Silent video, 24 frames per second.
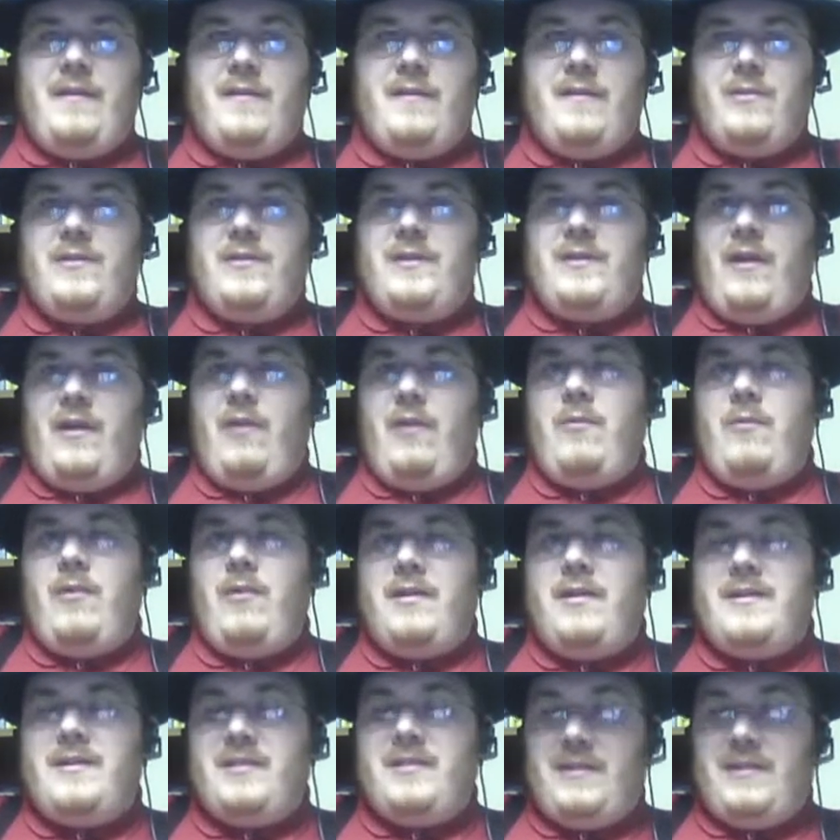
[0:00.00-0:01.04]
The result
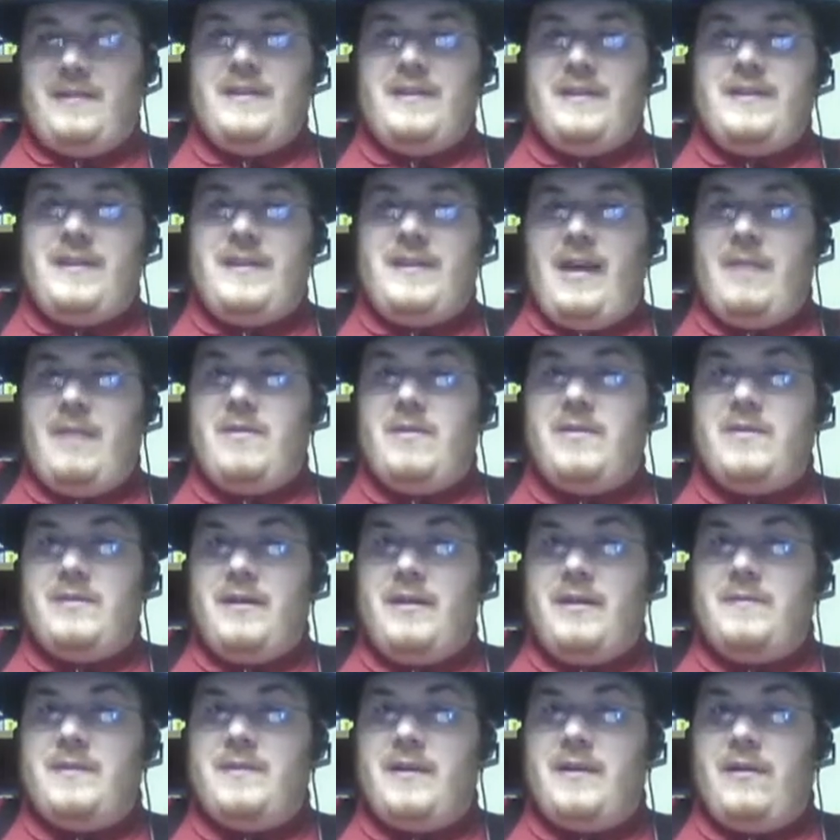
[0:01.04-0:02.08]
was the Cincinnati
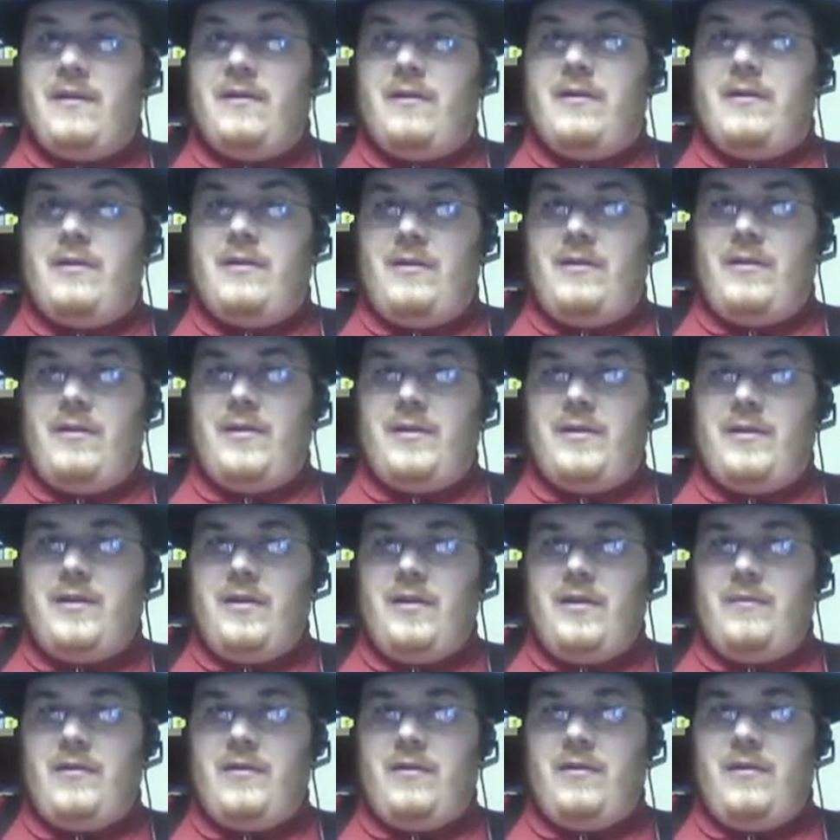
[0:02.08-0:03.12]
Museum Center at Union
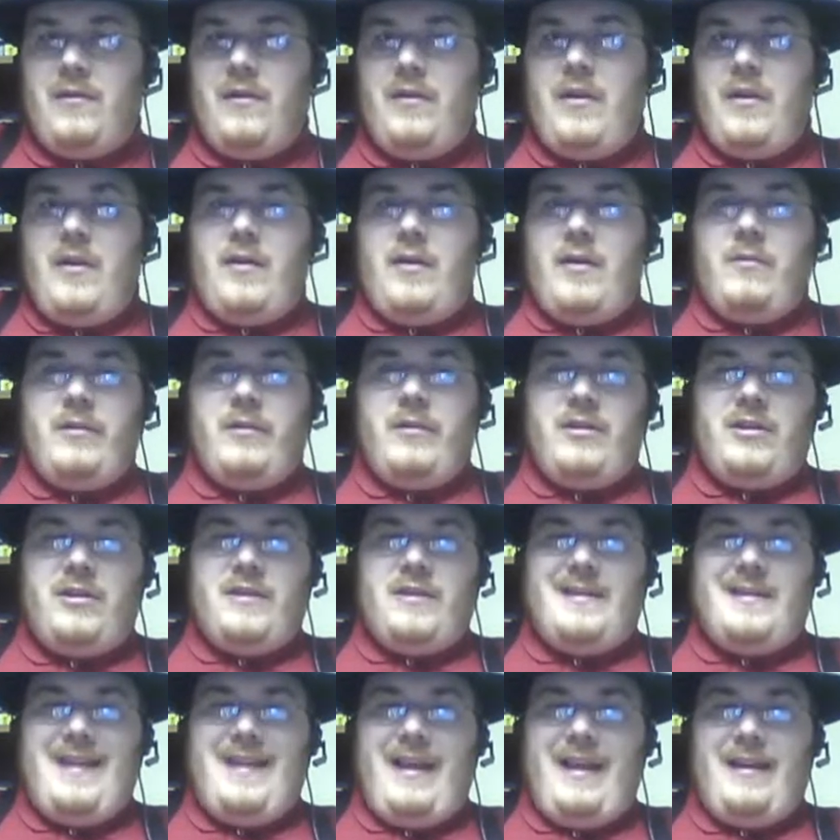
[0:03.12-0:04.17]
Terminal, which
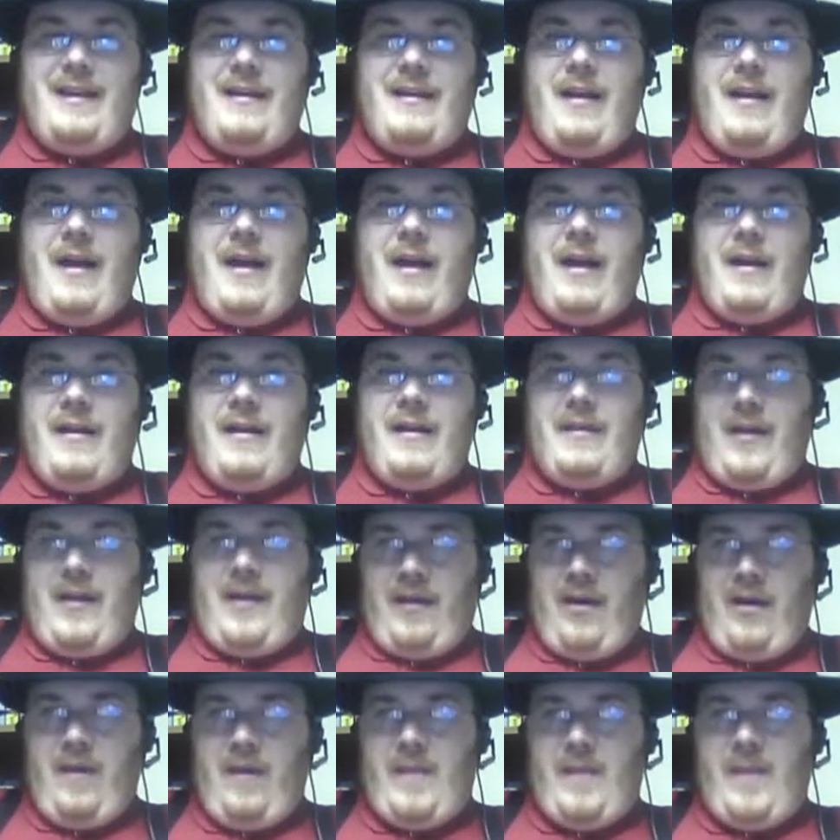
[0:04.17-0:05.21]
contained
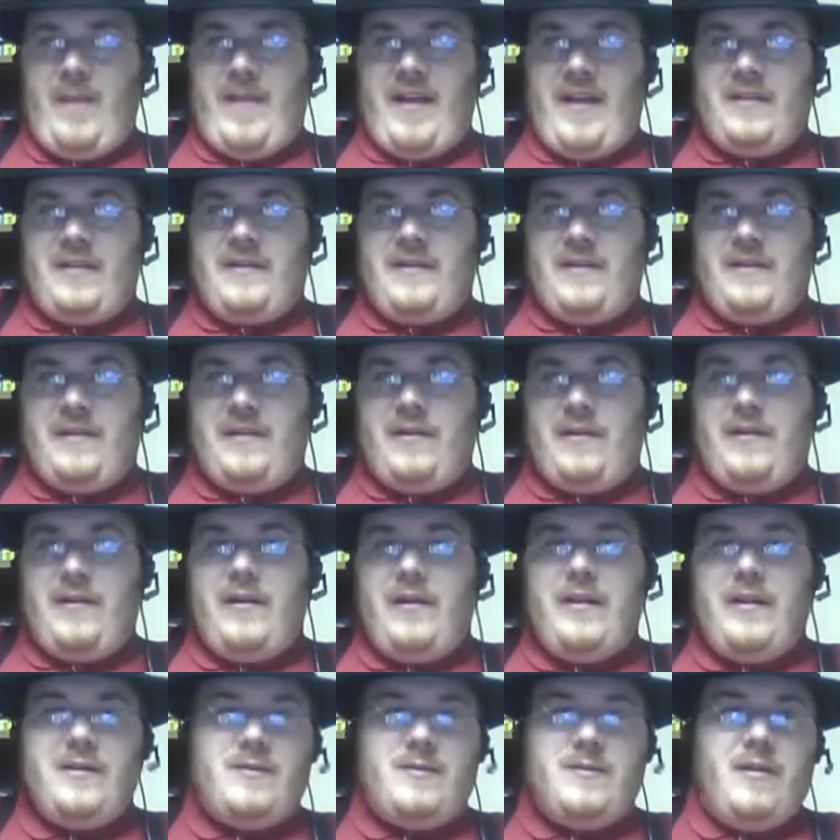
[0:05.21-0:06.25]
an Omnimax
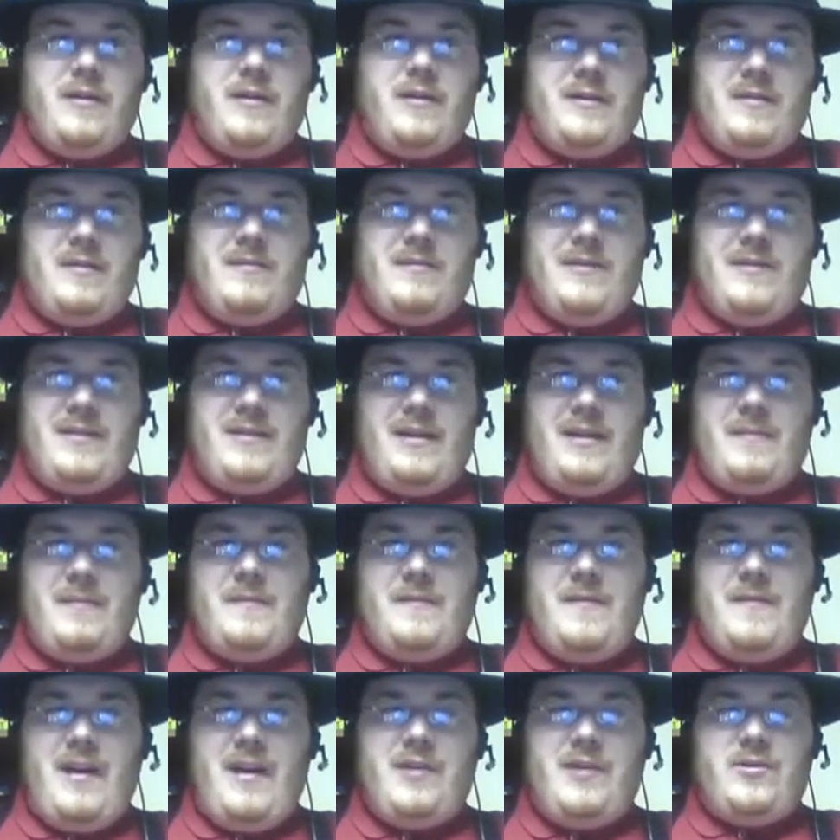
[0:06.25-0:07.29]
theater, as well as the Museum
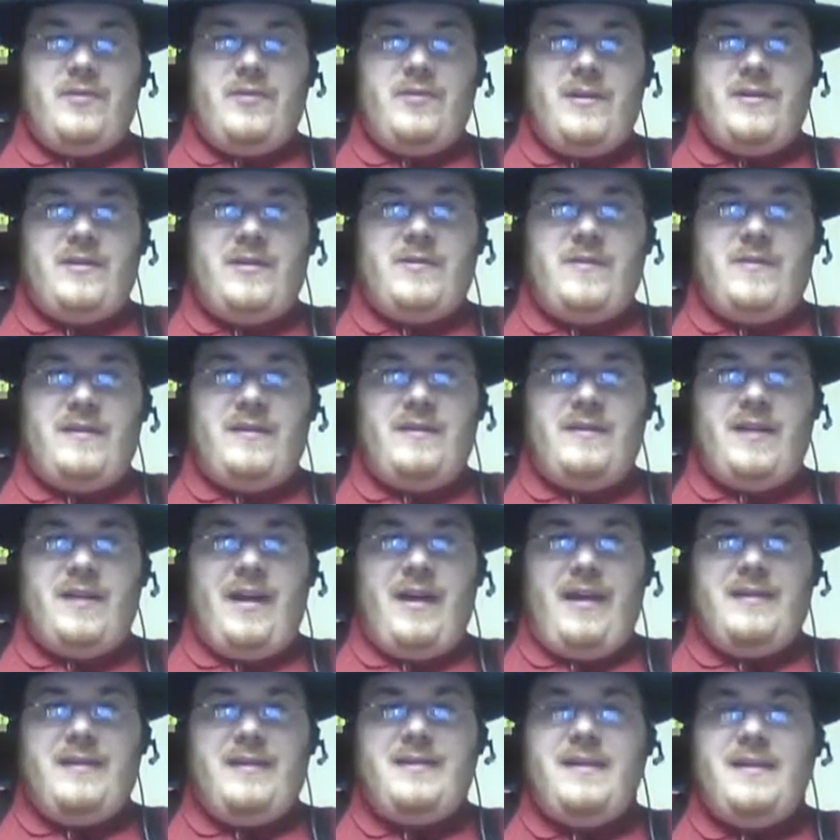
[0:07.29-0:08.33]
of Natural History and
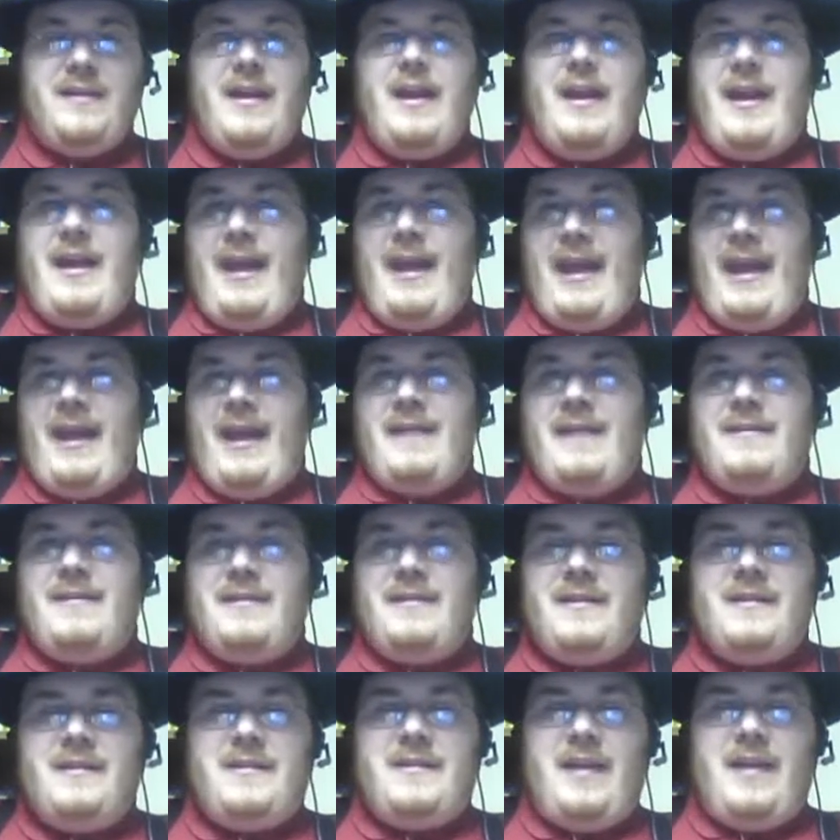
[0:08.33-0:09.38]
Science, and the
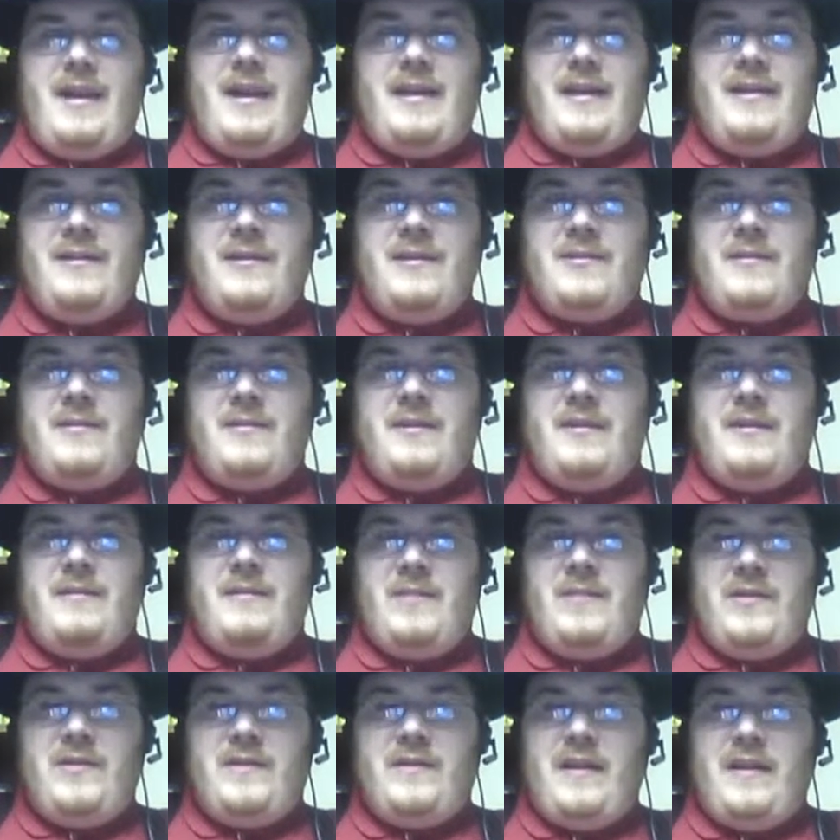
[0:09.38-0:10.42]
Cincinnati History
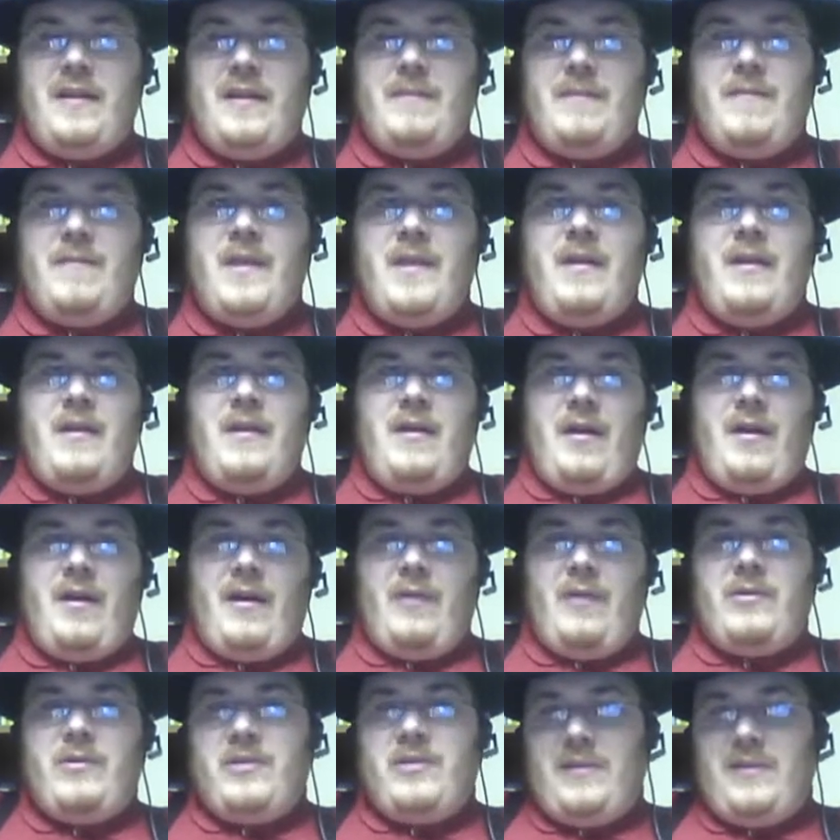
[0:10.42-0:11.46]
Museum,
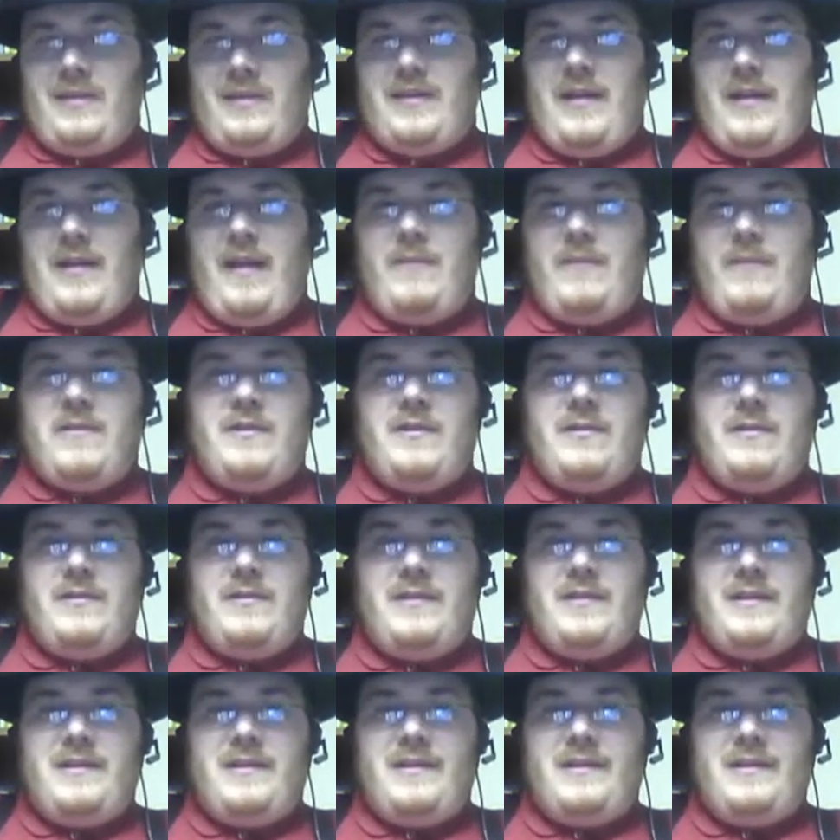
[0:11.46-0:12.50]
which at the time was known
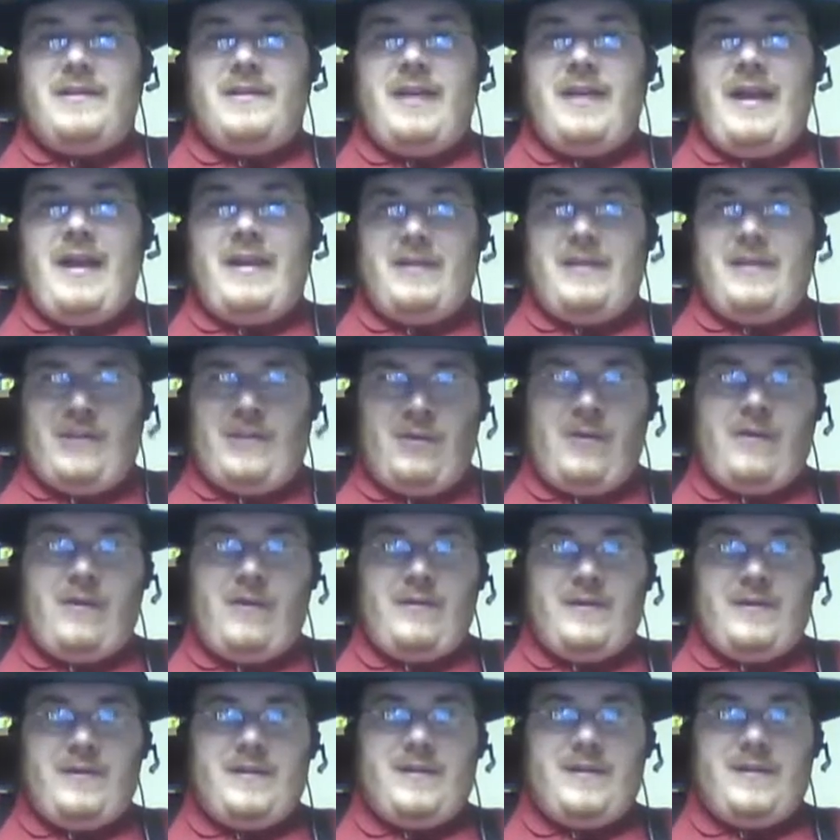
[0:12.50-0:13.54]
as the Cincinnati
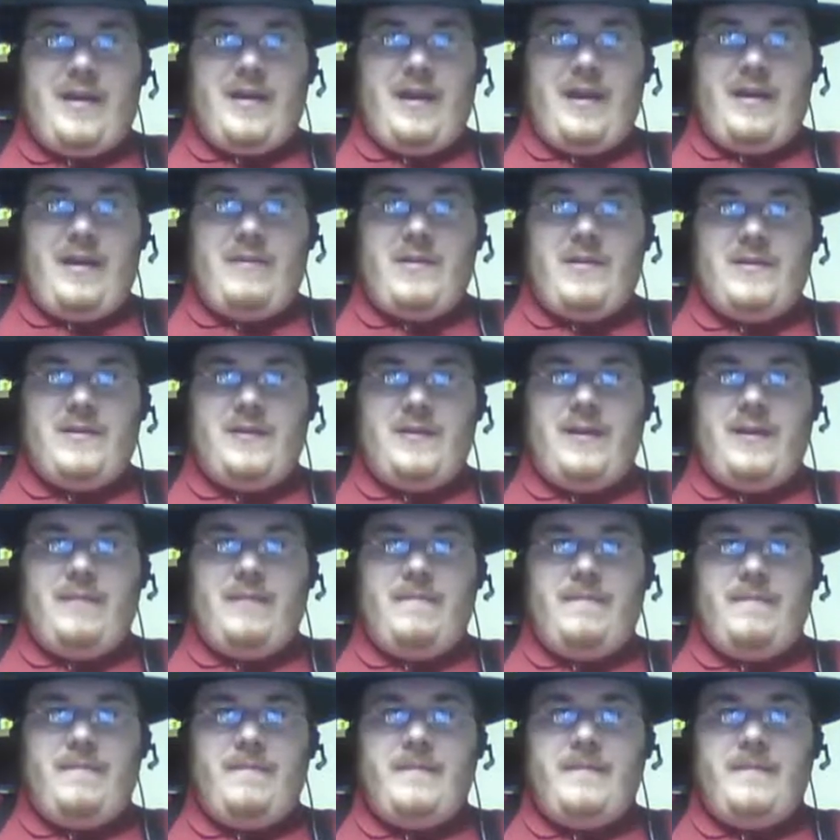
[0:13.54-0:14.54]
Historical Society Museum.